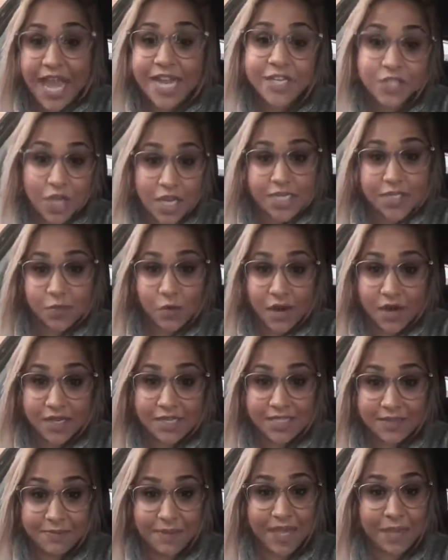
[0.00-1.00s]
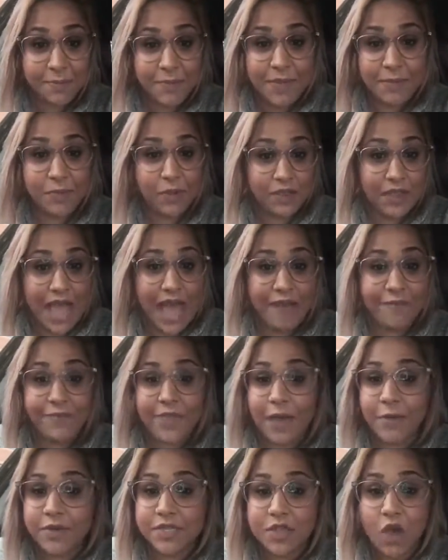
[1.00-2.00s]
I just wanted to make people laugh.
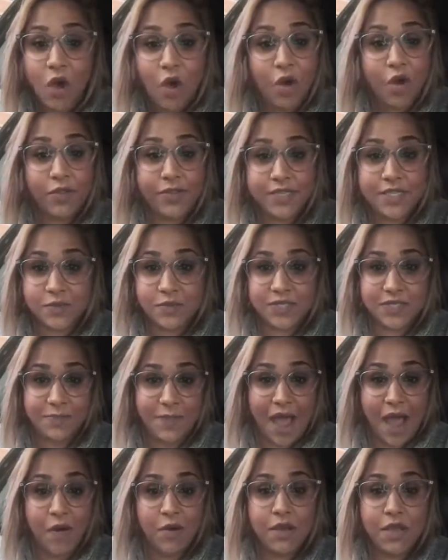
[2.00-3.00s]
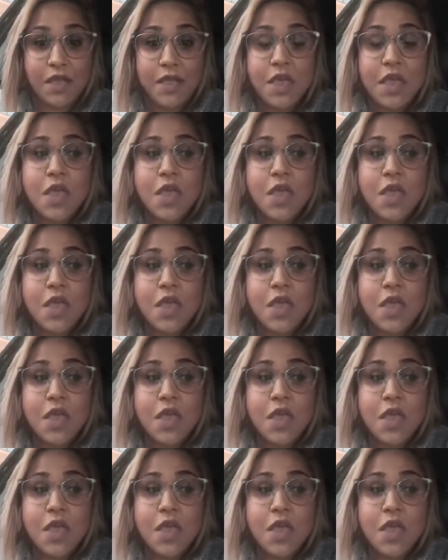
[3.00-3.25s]
That was all this was about,